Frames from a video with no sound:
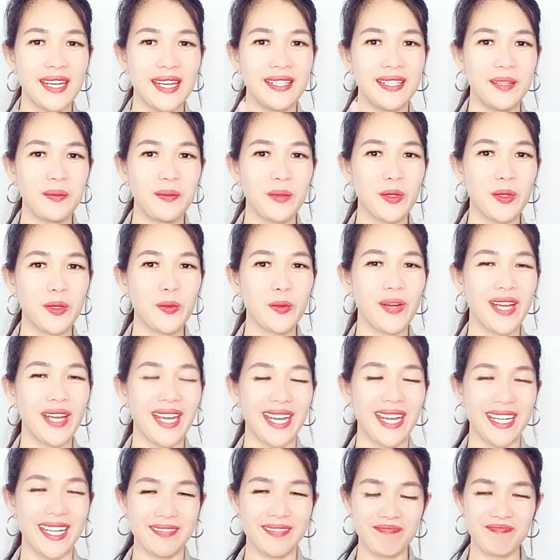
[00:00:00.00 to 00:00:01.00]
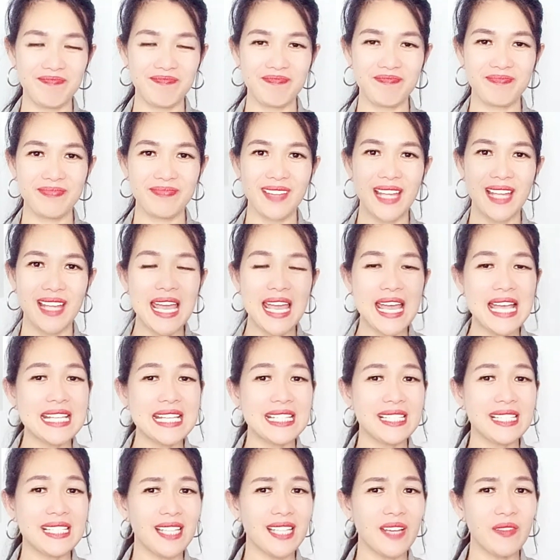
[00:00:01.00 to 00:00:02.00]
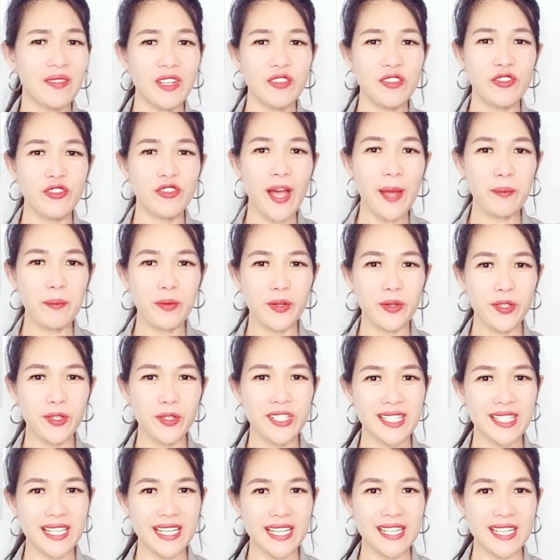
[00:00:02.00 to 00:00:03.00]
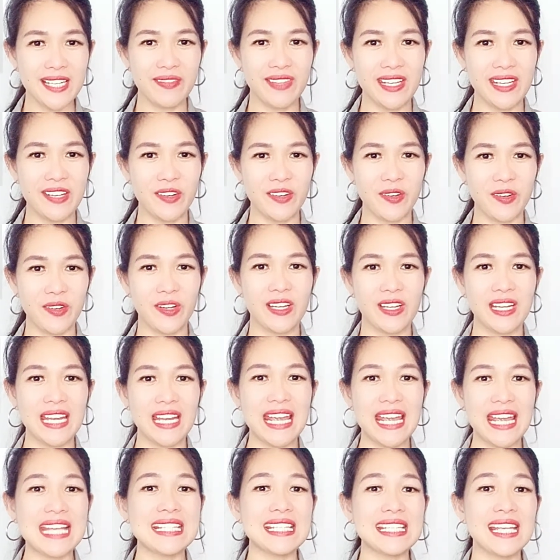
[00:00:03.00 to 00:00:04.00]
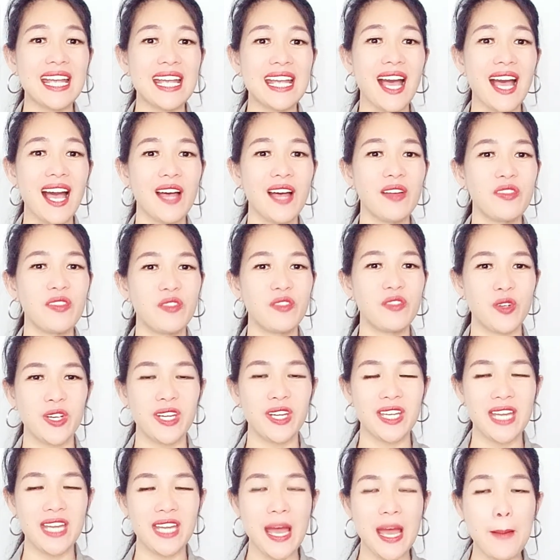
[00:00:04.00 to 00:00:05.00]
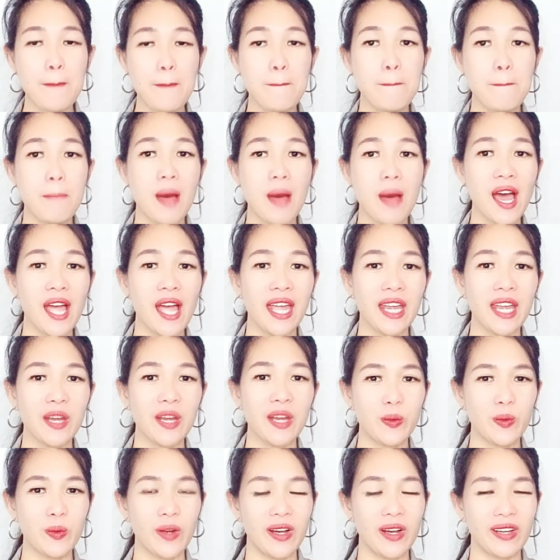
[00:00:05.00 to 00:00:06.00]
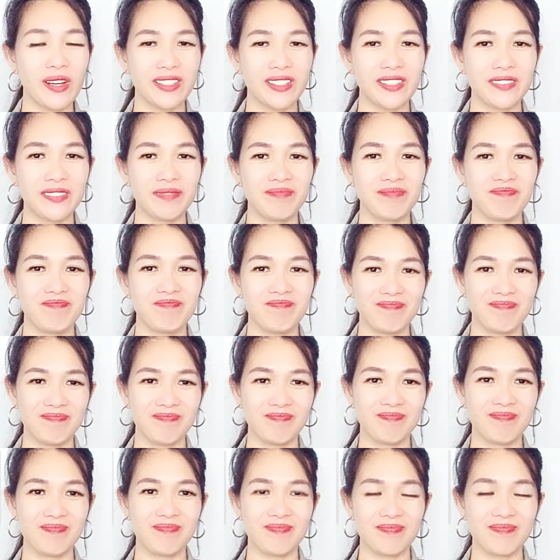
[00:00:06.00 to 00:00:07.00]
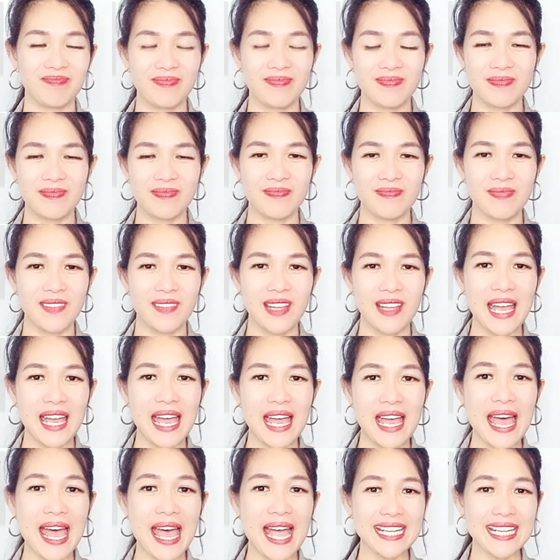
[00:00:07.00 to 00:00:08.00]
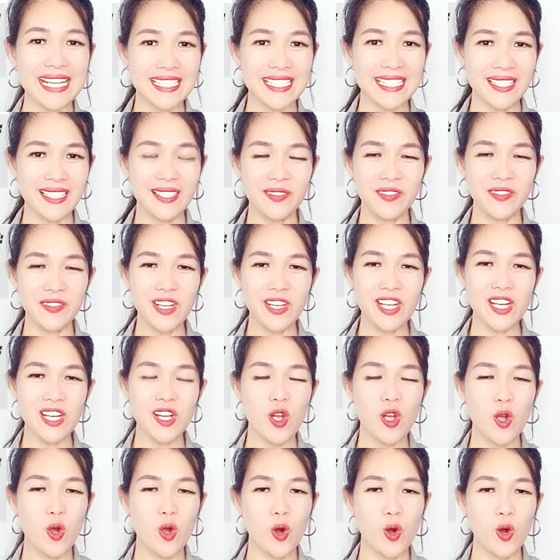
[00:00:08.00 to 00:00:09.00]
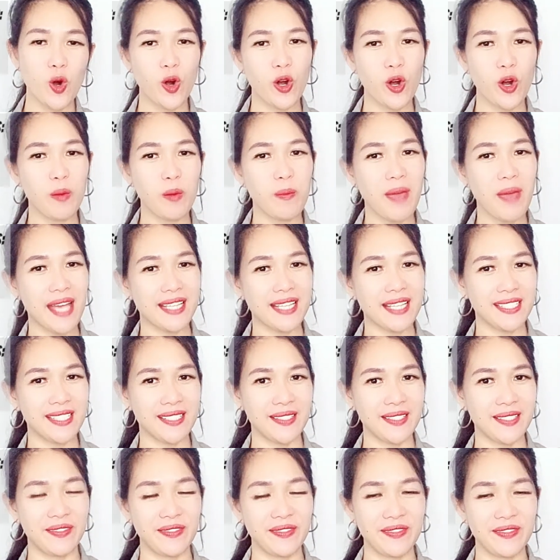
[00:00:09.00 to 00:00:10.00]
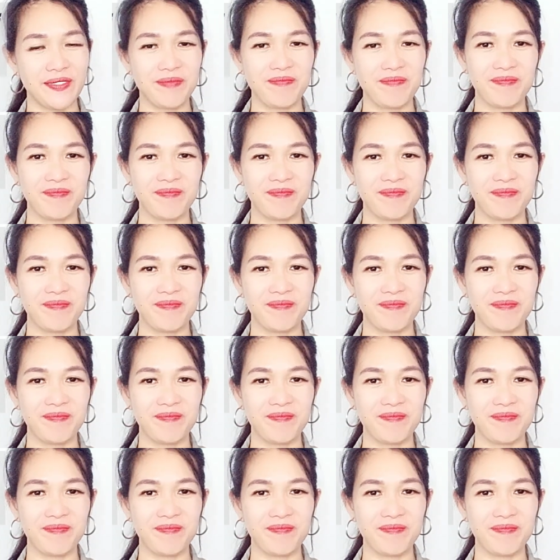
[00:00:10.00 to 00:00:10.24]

Number one, seventy-five percent of the earth is covered by water. Active or passive?